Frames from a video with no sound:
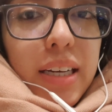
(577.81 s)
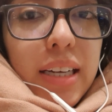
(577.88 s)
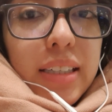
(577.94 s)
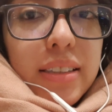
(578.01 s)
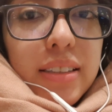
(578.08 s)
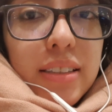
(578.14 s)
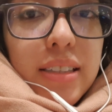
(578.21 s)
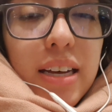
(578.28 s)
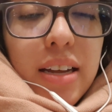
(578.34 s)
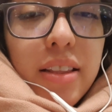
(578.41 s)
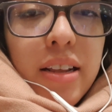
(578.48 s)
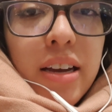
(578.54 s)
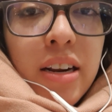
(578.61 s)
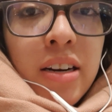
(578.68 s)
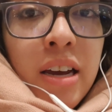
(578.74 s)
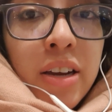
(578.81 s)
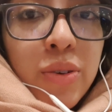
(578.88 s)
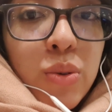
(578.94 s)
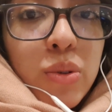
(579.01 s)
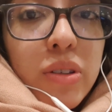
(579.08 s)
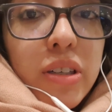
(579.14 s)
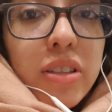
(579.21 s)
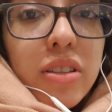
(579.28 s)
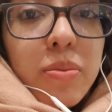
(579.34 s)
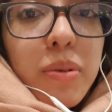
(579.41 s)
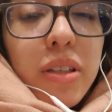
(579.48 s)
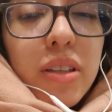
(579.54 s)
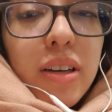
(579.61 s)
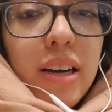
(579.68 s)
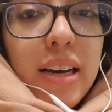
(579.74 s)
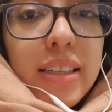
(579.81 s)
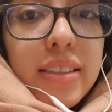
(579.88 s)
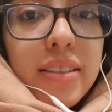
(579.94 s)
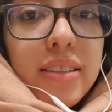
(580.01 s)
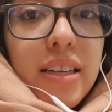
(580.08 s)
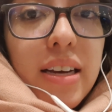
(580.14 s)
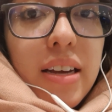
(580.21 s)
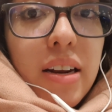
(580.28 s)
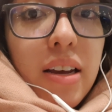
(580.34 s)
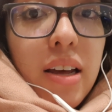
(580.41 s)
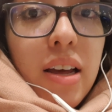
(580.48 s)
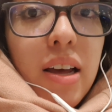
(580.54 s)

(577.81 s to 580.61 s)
it said 99 euros, but the guy said